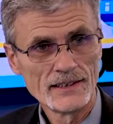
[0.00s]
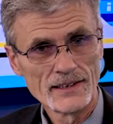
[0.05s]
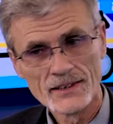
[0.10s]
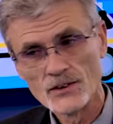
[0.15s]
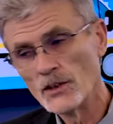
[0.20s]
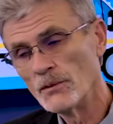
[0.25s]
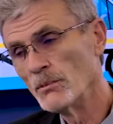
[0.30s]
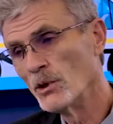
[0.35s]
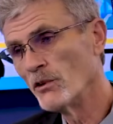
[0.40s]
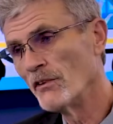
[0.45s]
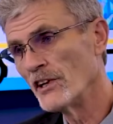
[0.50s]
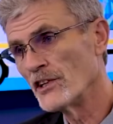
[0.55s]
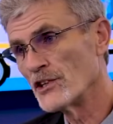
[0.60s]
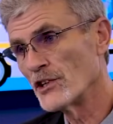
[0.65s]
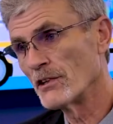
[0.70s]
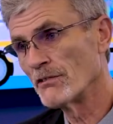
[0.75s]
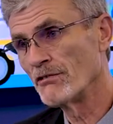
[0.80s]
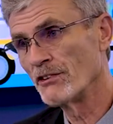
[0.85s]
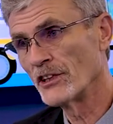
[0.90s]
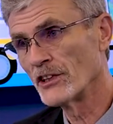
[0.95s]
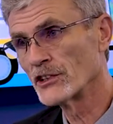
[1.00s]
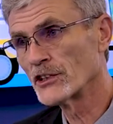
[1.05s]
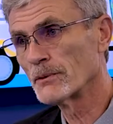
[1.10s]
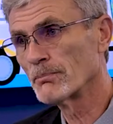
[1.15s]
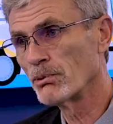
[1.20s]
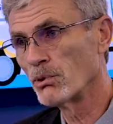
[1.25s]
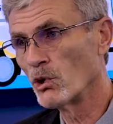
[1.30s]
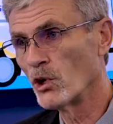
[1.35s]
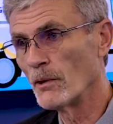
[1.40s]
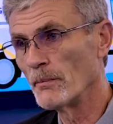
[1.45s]
We move into the field
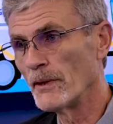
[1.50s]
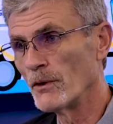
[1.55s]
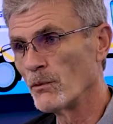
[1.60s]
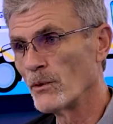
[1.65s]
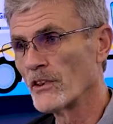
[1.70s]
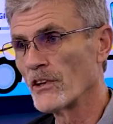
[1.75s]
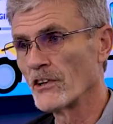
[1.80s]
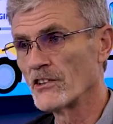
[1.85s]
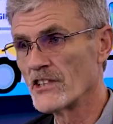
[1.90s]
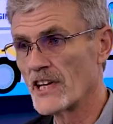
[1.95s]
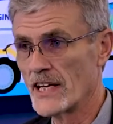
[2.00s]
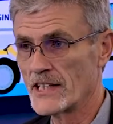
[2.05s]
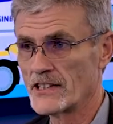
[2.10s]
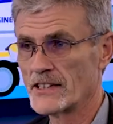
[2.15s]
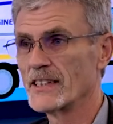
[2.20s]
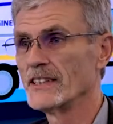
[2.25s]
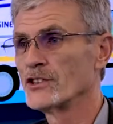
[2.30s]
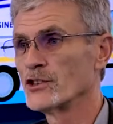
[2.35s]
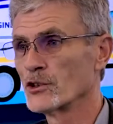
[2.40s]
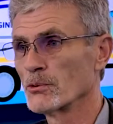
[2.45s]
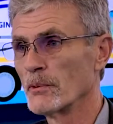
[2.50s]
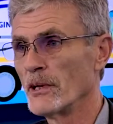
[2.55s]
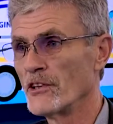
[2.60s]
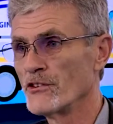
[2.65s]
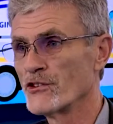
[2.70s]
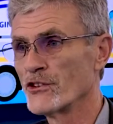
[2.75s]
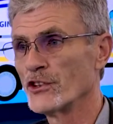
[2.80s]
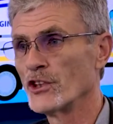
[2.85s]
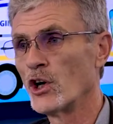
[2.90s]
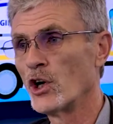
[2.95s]
deployment with our test
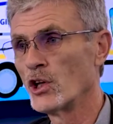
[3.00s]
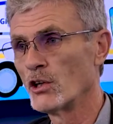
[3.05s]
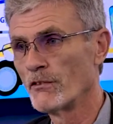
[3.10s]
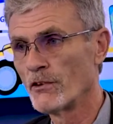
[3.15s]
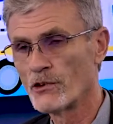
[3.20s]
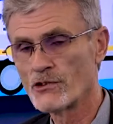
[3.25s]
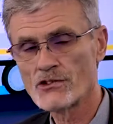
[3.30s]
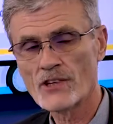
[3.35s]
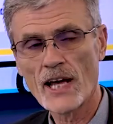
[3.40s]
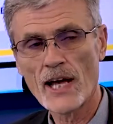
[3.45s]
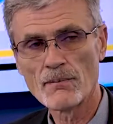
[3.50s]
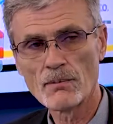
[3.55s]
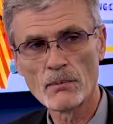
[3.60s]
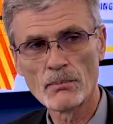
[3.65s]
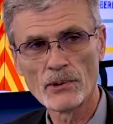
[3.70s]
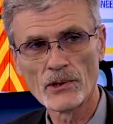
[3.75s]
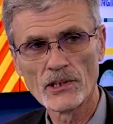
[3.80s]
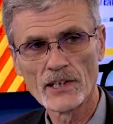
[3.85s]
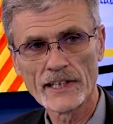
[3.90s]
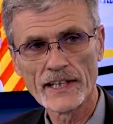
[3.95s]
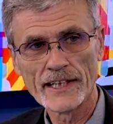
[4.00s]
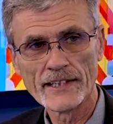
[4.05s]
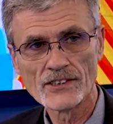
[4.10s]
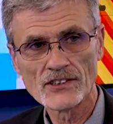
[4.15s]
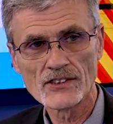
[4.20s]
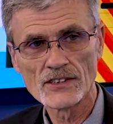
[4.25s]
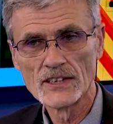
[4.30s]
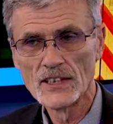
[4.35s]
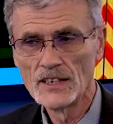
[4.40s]
instruments and all of those capabilities.